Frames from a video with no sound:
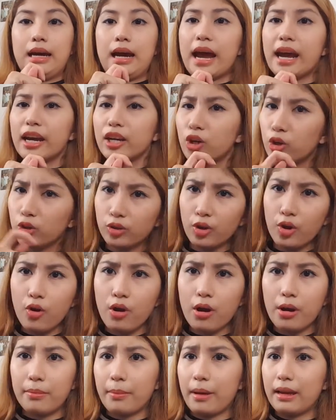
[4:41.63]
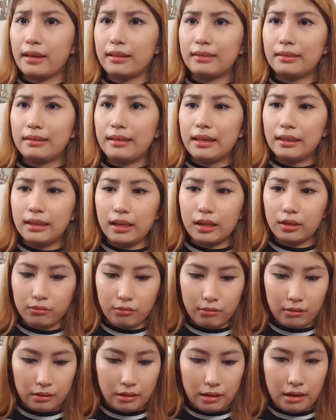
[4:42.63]
I don't know, I might need it
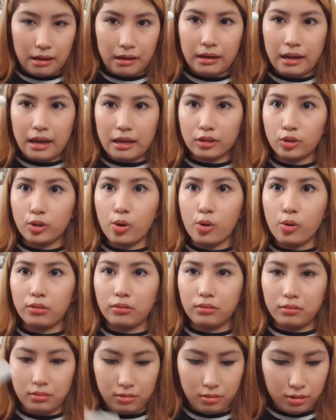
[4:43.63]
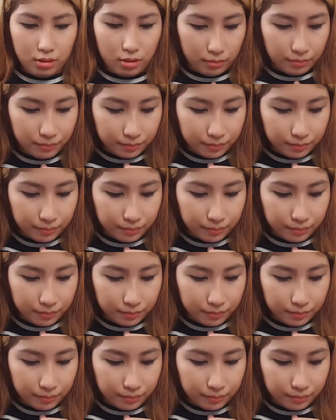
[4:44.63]
when I get colds.